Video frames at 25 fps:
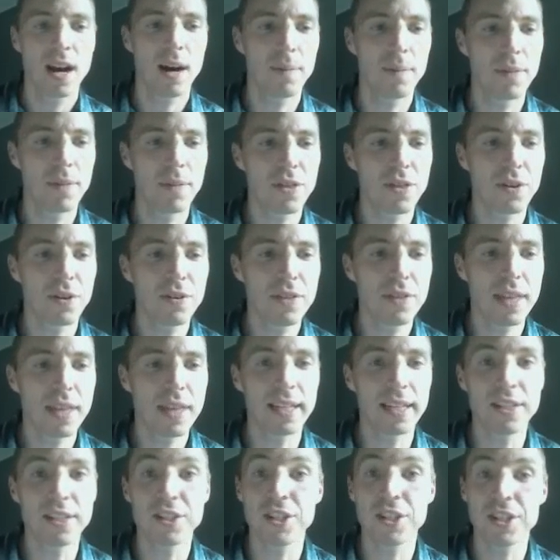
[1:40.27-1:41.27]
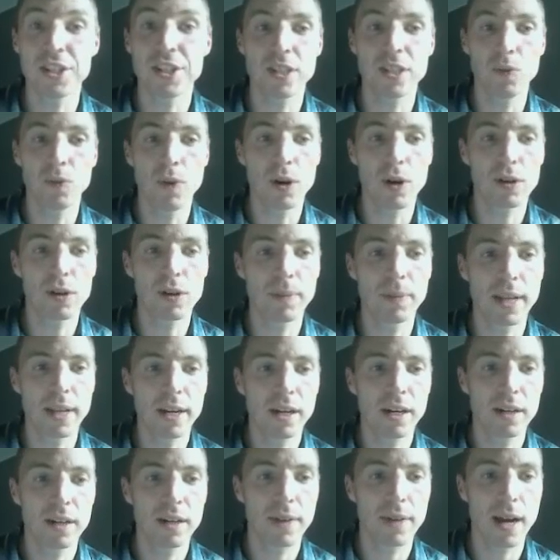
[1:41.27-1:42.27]
The third thing is just the welcome
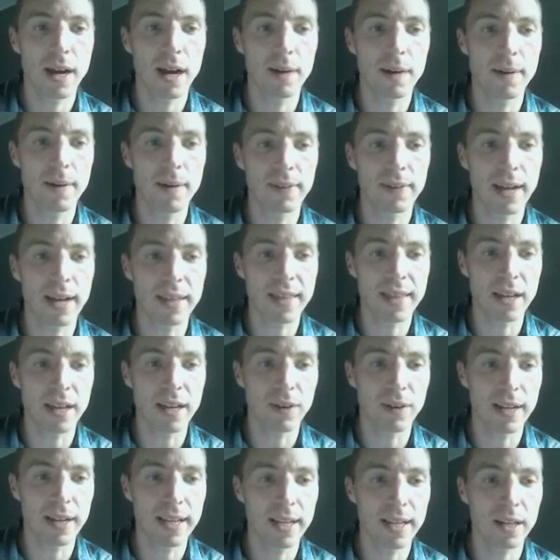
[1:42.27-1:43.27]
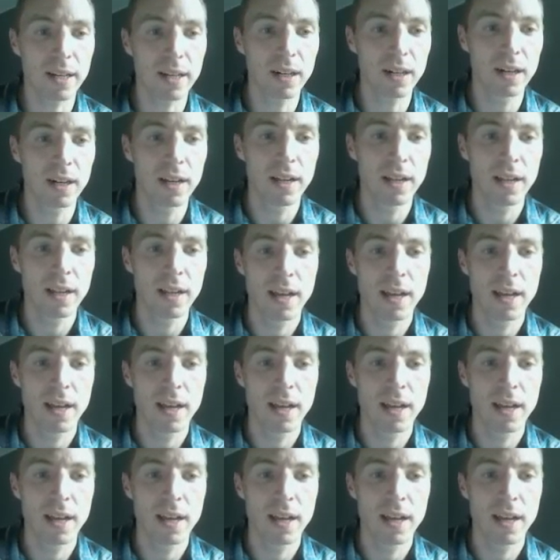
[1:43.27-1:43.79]
letter. I've got that right here.